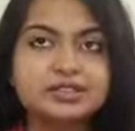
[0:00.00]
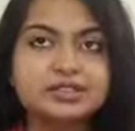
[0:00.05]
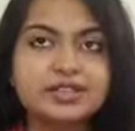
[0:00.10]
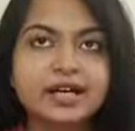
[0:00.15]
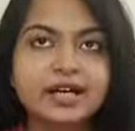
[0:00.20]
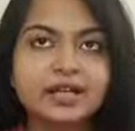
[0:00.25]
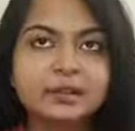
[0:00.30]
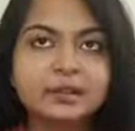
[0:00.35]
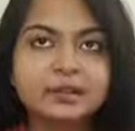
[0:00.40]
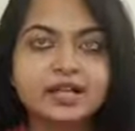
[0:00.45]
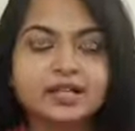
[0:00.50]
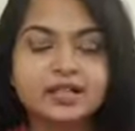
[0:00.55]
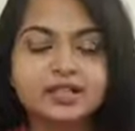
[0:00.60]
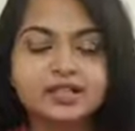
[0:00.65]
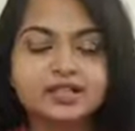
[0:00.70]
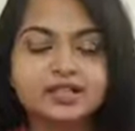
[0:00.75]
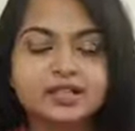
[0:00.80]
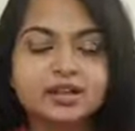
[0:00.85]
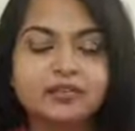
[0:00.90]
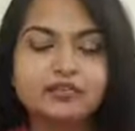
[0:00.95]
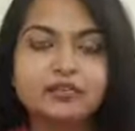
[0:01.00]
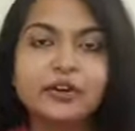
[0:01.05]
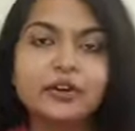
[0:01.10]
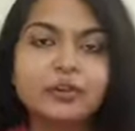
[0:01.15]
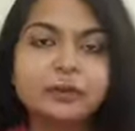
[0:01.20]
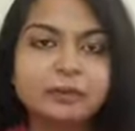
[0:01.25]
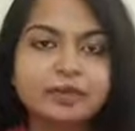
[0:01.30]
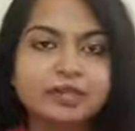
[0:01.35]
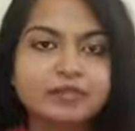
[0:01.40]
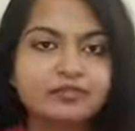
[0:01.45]
time is a
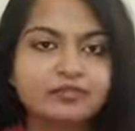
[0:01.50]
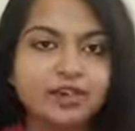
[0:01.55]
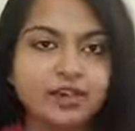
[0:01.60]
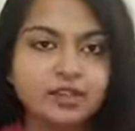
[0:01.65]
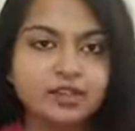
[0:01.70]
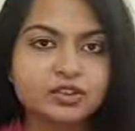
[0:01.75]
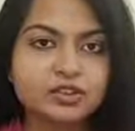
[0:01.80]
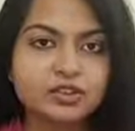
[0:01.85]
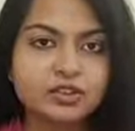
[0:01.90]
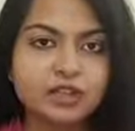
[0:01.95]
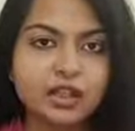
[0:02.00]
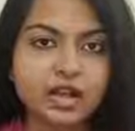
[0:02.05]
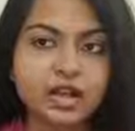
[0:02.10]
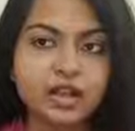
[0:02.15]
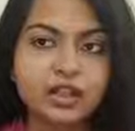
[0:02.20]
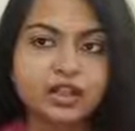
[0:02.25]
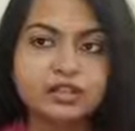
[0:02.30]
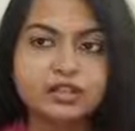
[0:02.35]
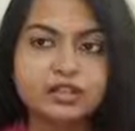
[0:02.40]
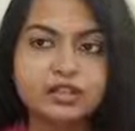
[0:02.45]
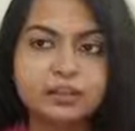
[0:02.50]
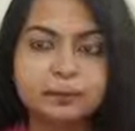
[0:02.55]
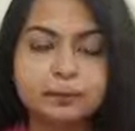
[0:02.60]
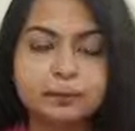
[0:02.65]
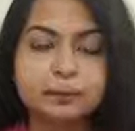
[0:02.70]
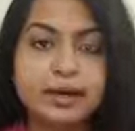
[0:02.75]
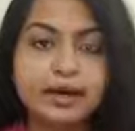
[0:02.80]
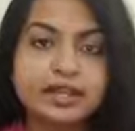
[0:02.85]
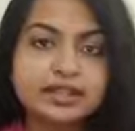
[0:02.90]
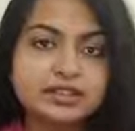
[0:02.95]
very big factor, and
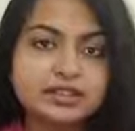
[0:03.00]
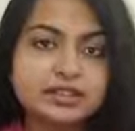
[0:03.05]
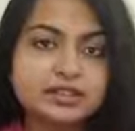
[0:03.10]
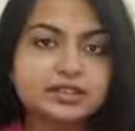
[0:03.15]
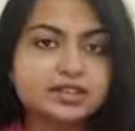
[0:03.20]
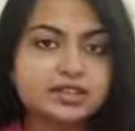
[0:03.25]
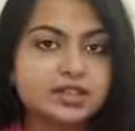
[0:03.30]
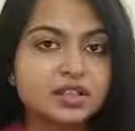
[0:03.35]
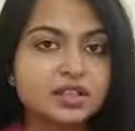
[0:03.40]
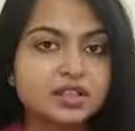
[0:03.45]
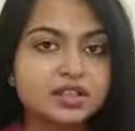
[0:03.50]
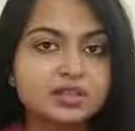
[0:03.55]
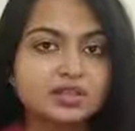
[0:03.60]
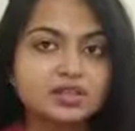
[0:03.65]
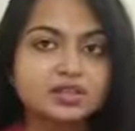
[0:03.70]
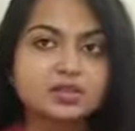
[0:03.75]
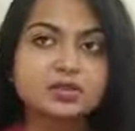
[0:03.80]
practice is